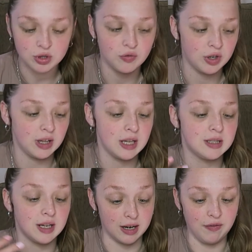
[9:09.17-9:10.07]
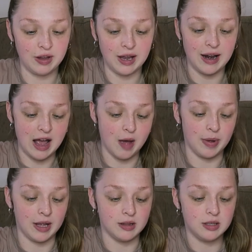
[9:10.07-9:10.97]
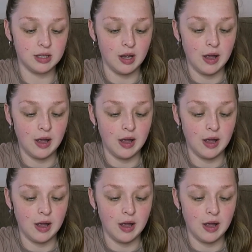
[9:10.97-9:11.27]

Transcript: really significant happened.